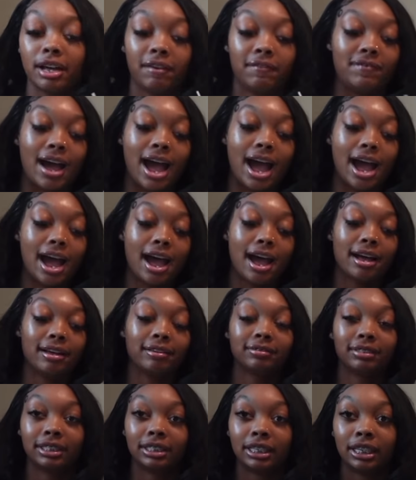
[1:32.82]

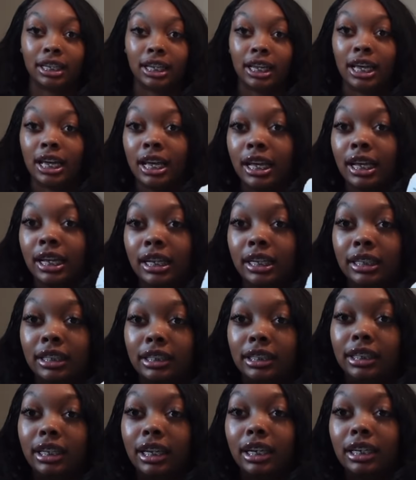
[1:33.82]
5s.
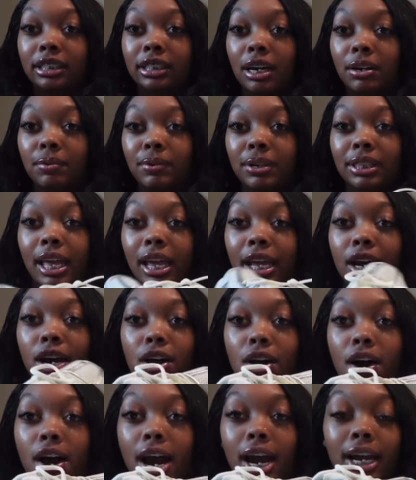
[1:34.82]
These are what they
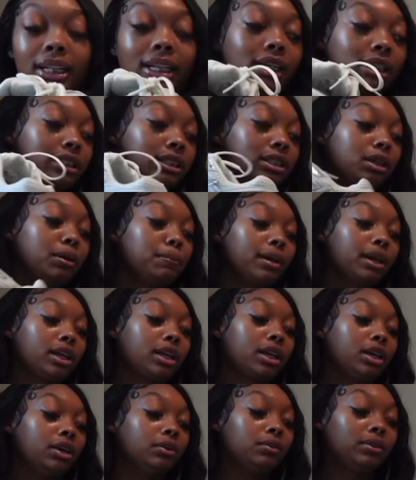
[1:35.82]
are. They're super
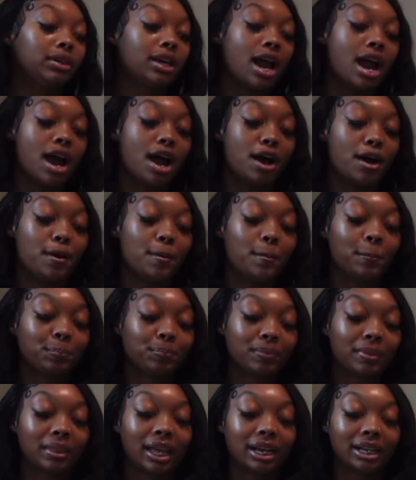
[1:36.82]
cute, y'all.
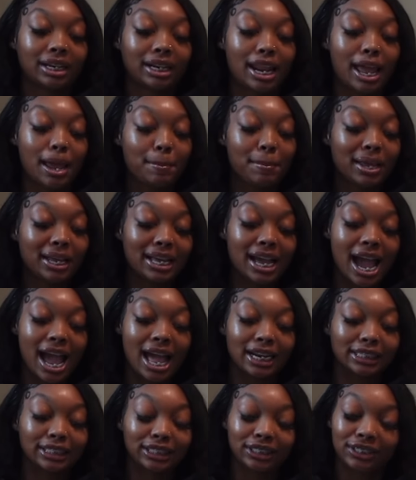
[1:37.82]
They've been
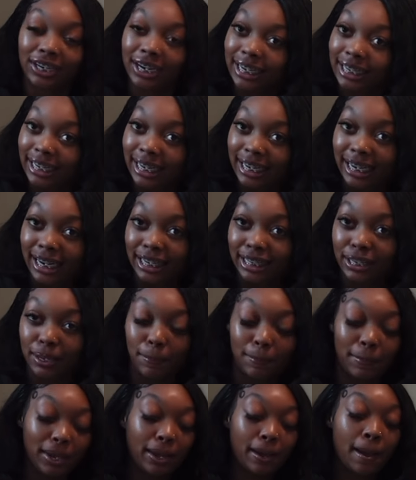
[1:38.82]
kind of trending a little
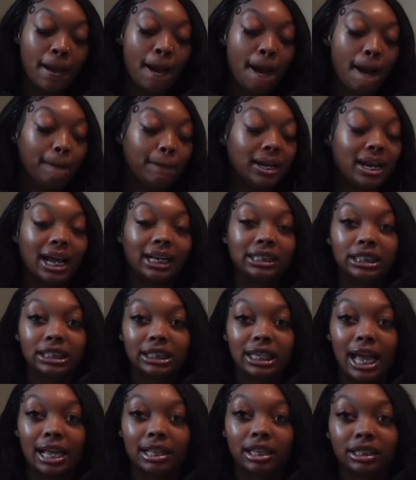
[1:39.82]
bit. But I just
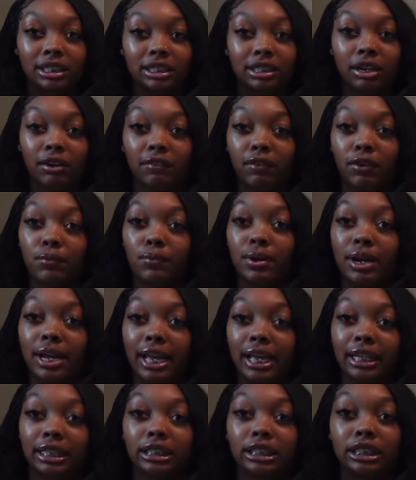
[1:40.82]
got the silver
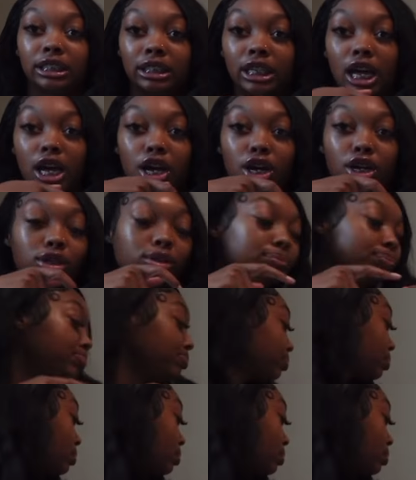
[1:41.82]
ones, so